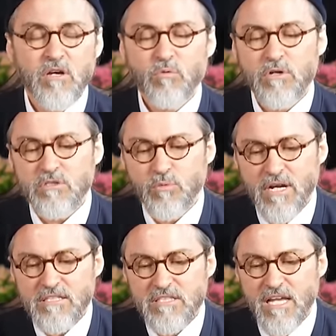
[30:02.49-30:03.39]
Whereas when
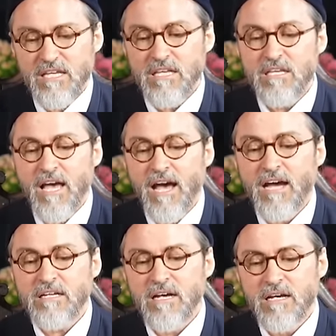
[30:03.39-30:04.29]
I say
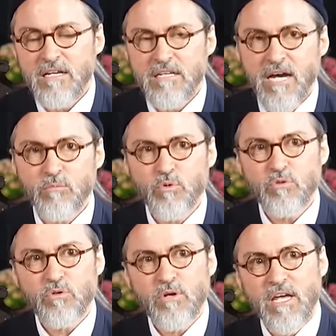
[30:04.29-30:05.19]
iyyaka
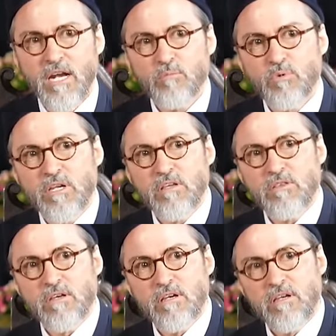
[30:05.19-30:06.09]
na'budu and I bring
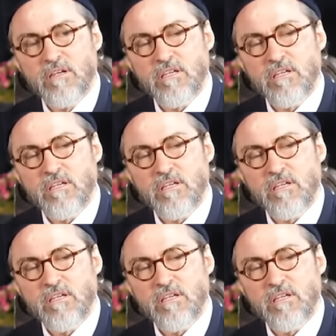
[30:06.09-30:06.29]
the